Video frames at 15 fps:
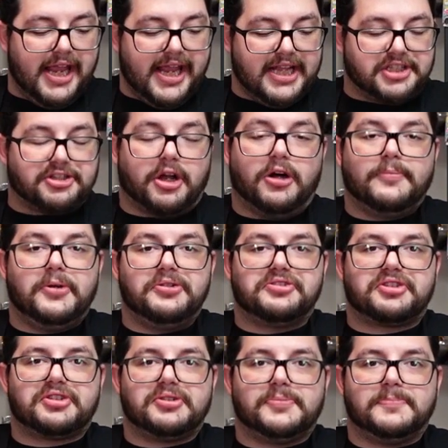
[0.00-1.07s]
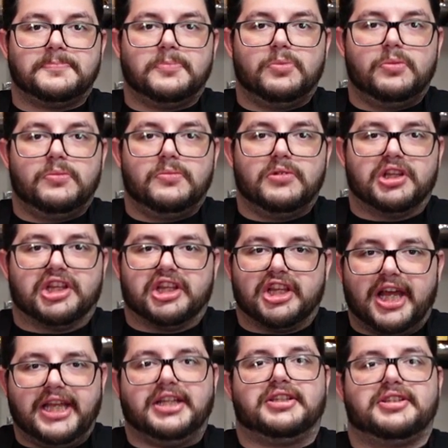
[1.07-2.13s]
It's almost
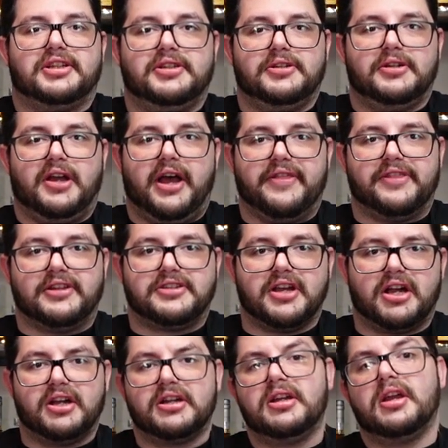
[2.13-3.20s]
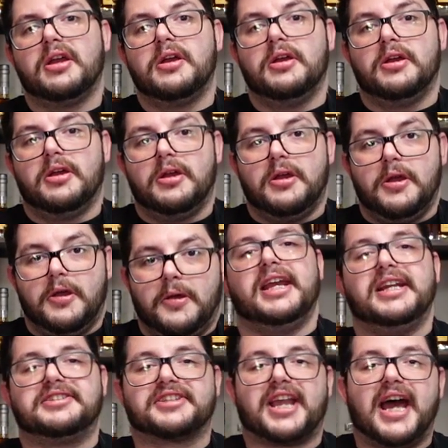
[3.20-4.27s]
light on the tongue.
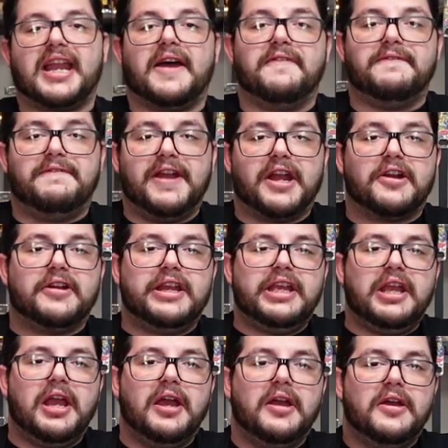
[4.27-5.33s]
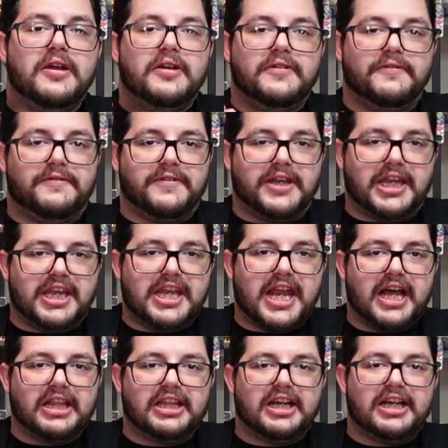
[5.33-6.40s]
It's got a very
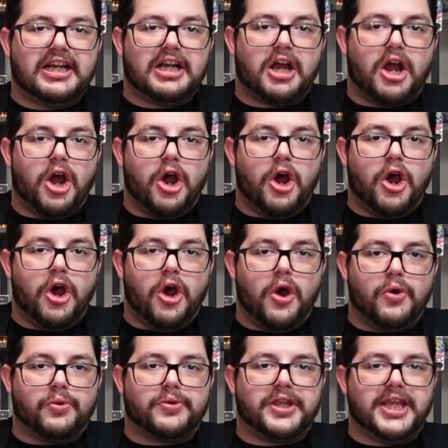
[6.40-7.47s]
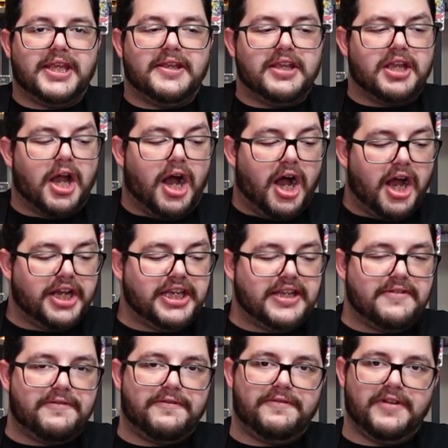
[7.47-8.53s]
vanilla, oaky, honey
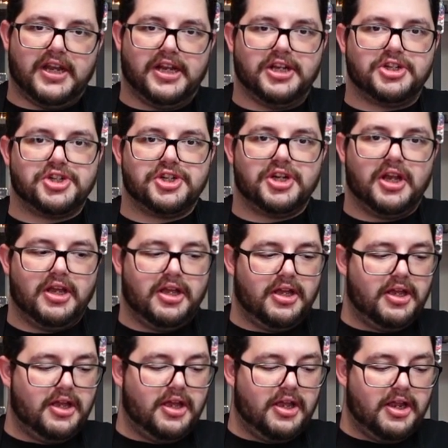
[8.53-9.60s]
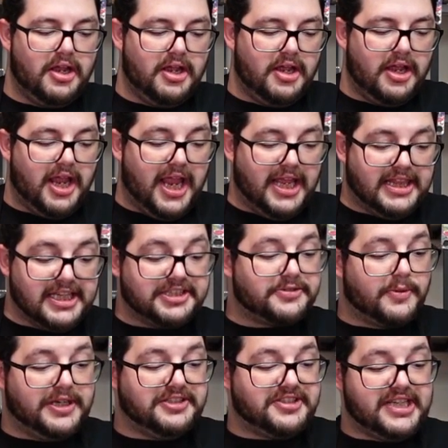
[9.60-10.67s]
finish. This
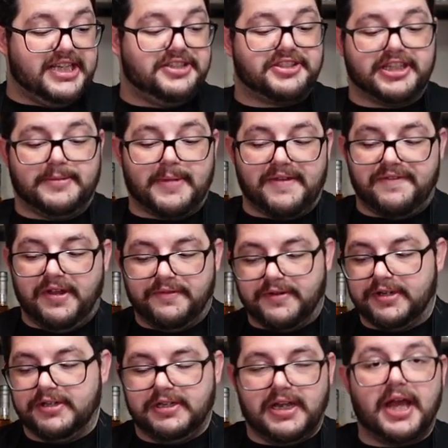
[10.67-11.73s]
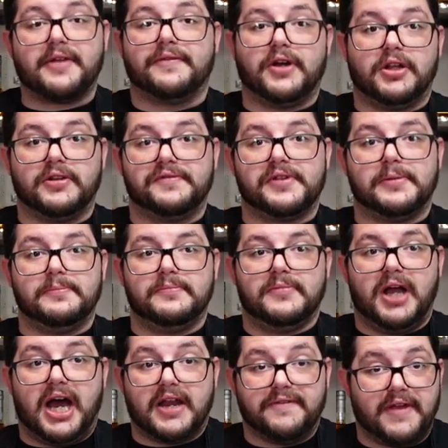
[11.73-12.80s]
one is easily my favorite out of all of them.
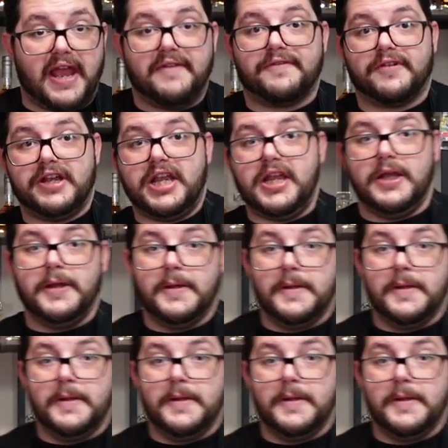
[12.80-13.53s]
Out of every